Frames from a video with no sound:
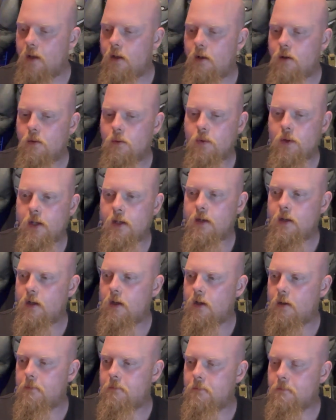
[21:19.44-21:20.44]

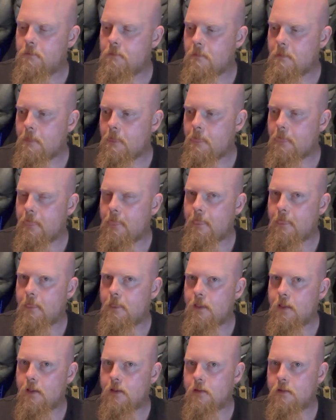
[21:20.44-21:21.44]
when
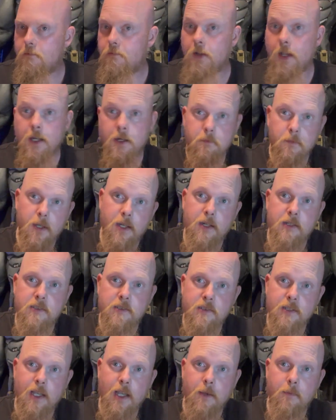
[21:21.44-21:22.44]
Phantom Menace
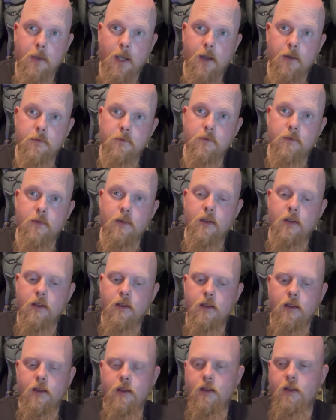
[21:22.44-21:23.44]
came out.
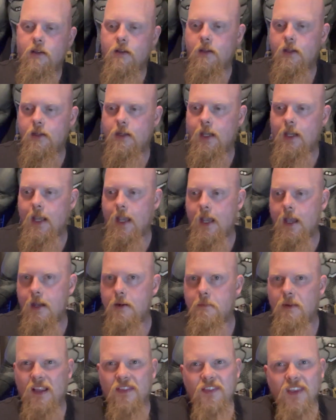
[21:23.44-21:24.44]
And they had
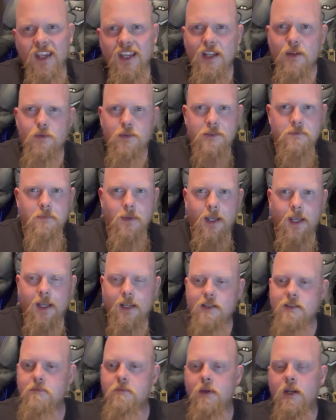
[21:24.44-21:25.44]
them, I think it was
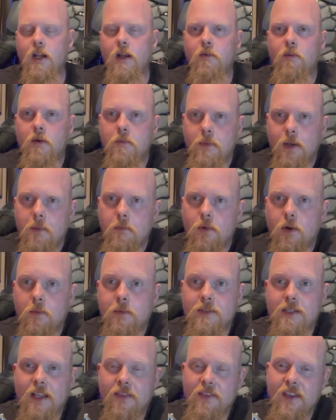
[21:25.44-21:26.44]
Banks, but I remember them
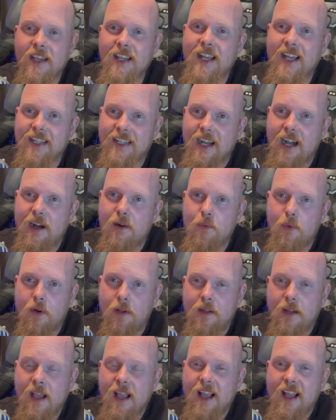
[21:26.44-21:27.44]
because I think I got one.
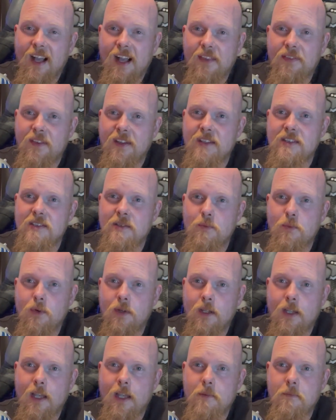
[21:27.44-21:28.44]
I think someone
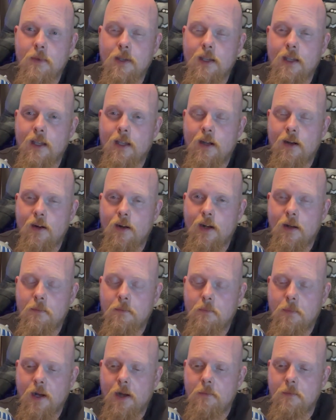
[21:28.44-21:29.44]
gave me, or
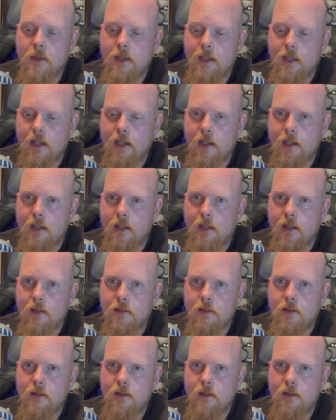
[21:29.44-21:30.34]
bought me a